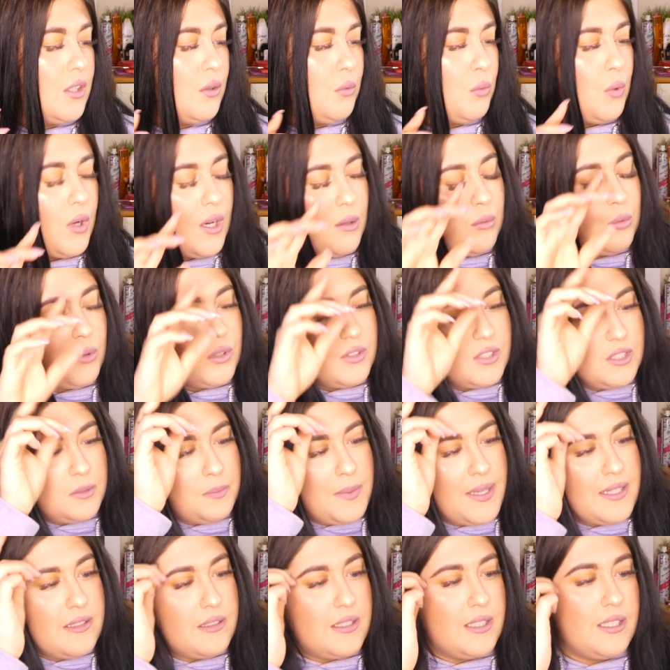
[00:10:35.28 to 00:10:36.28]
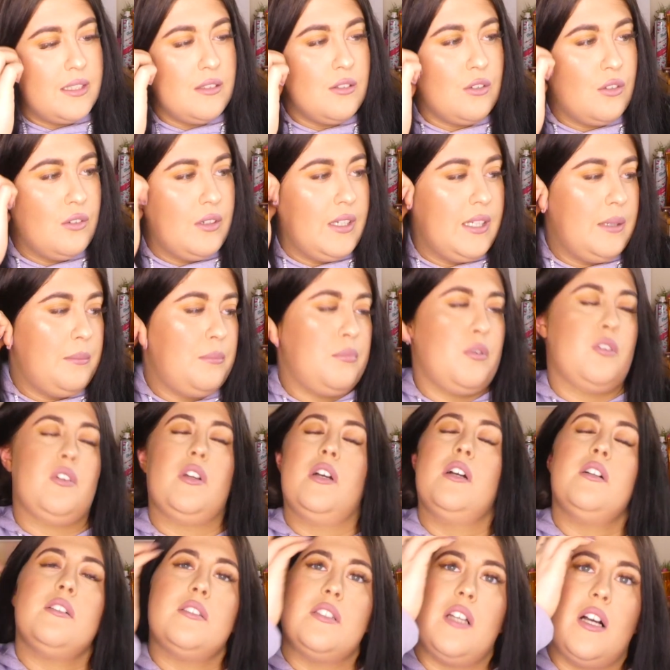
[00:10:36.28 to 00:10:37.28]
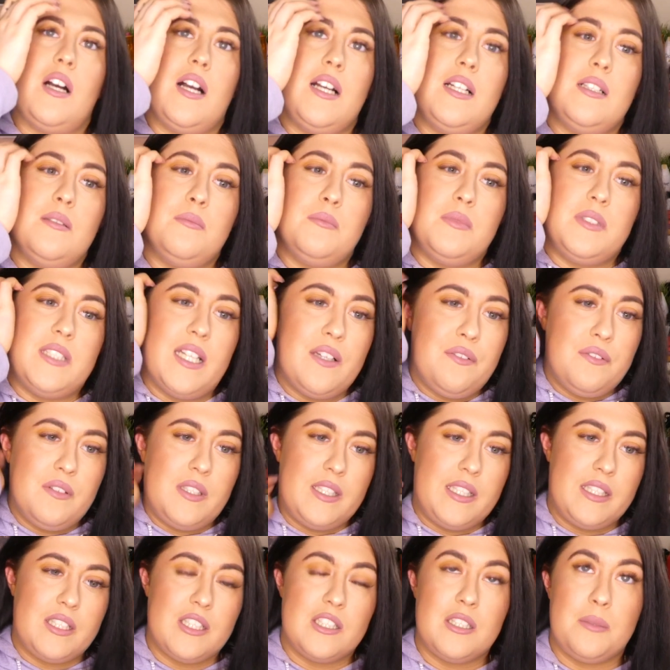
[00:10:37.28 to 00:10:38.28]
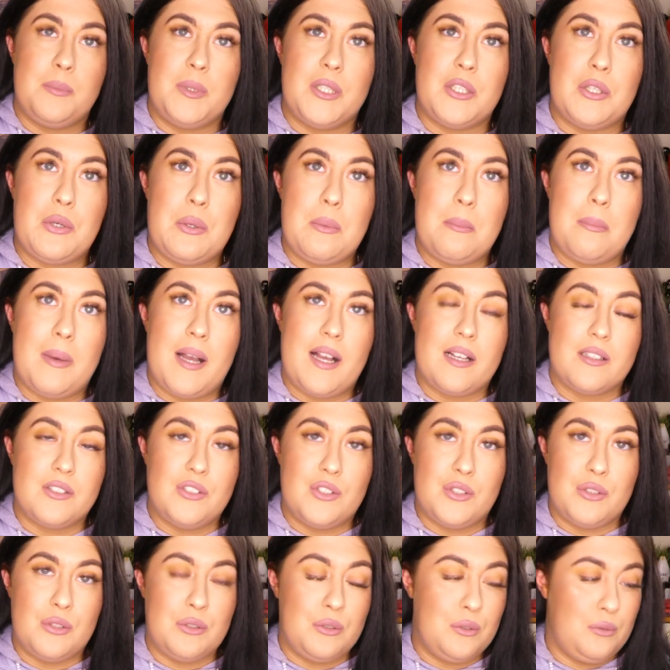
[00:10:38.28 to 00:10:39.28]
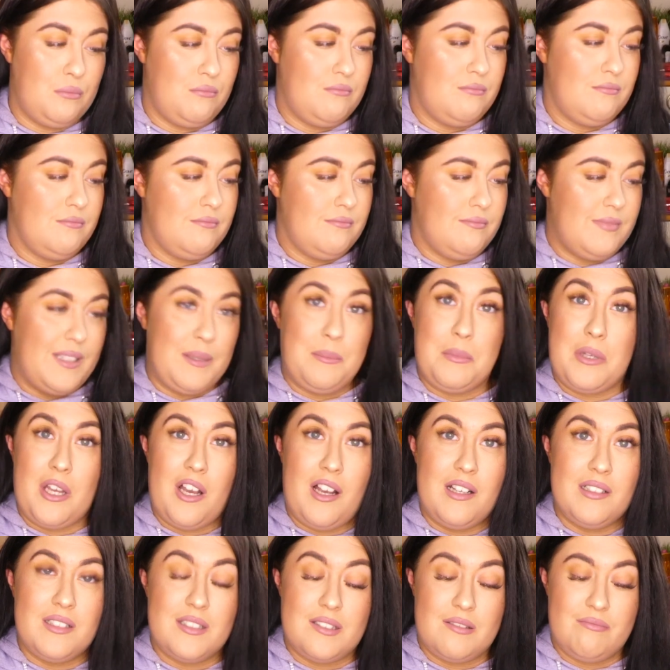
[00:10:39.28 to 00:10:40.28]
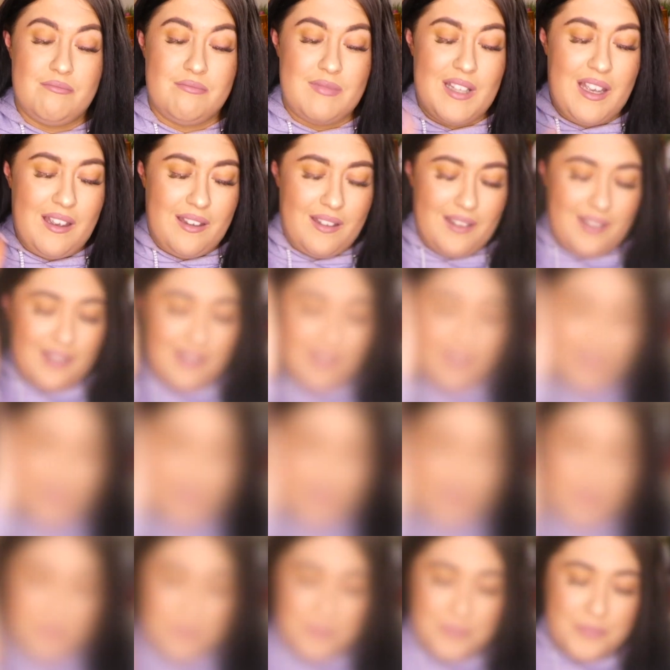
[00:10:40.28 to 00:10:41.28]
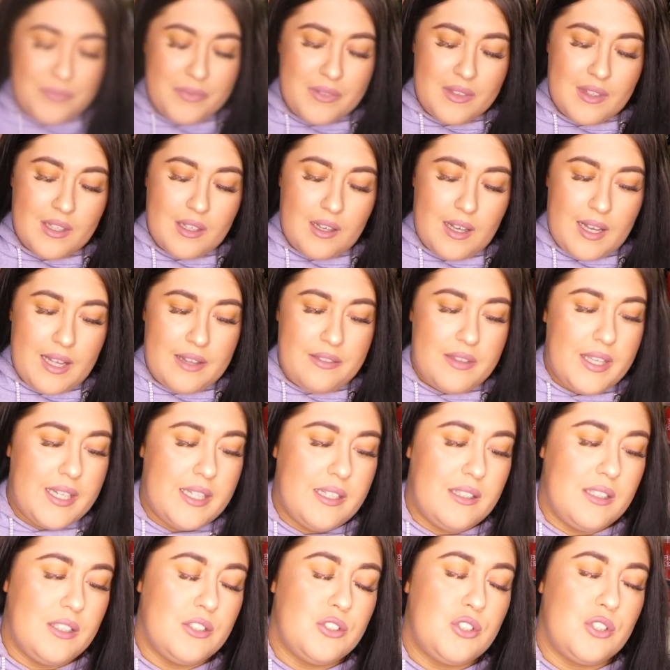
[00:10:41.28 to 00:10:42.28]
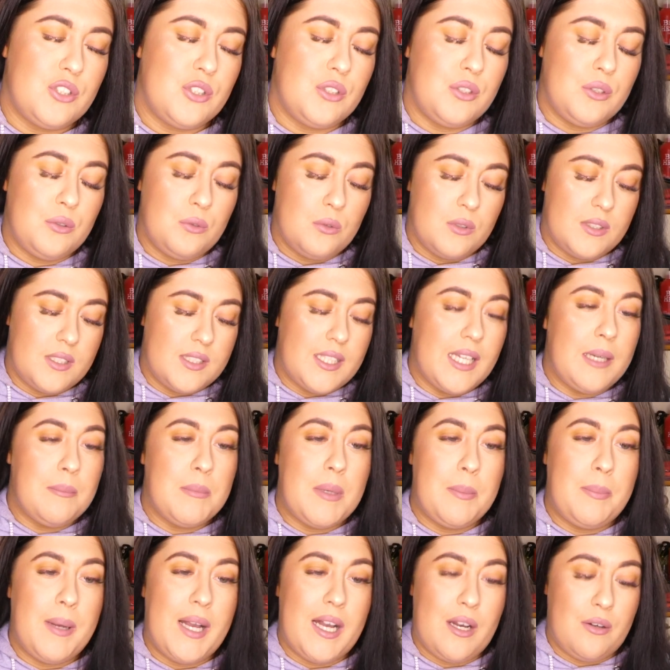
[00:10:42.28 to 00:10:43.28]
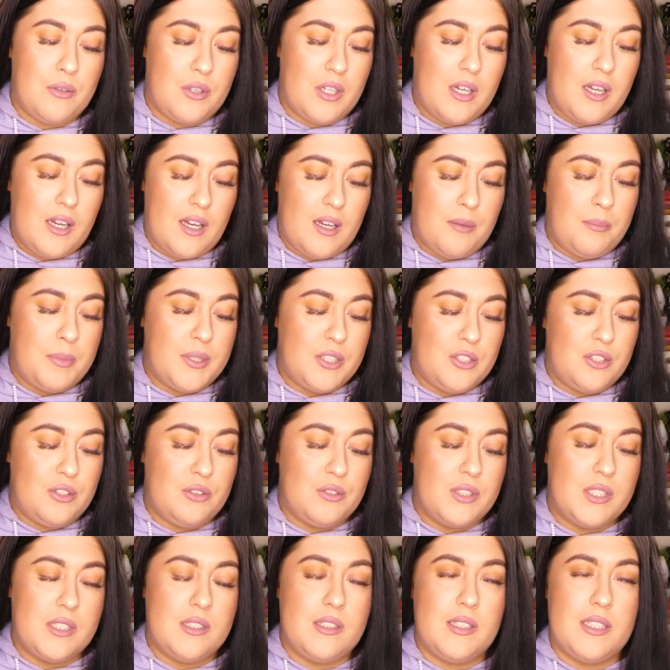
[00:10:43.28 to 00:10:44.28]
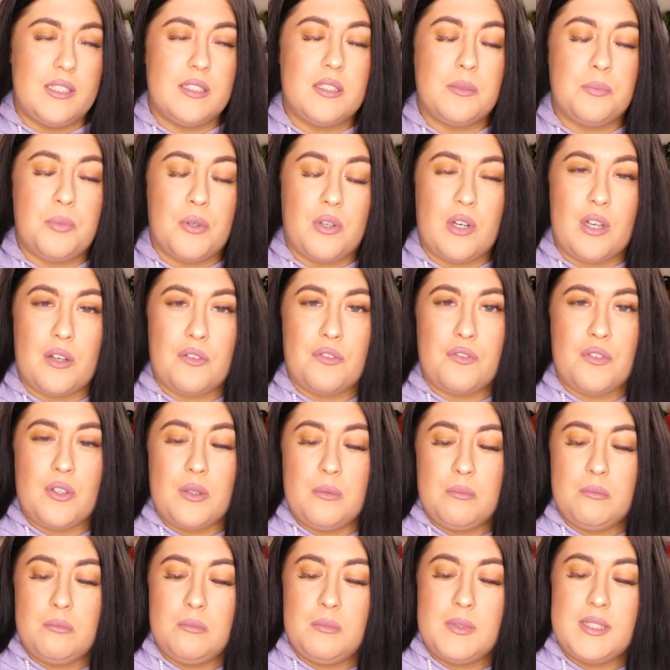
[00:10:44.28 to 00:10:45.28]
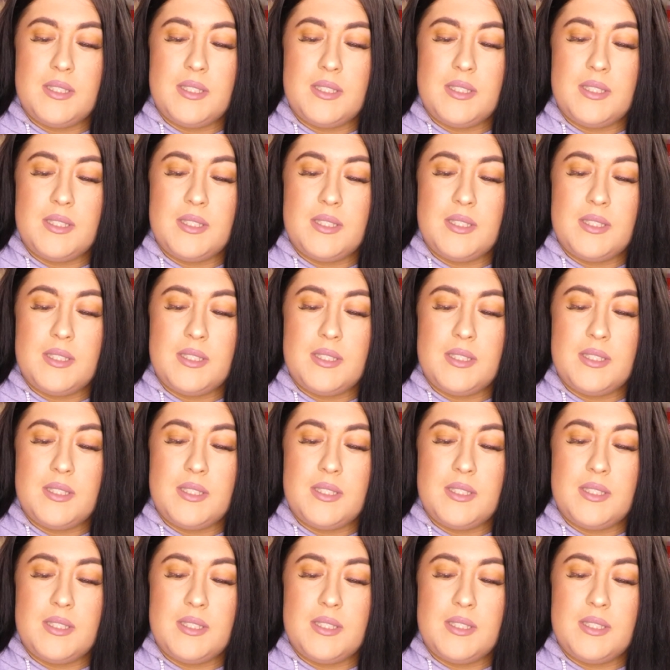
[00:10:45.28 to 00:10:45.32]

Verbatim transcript: what I was spending on lip products, I am definitely going to be going back to them, guys. And then to set my powder, I've been using this product from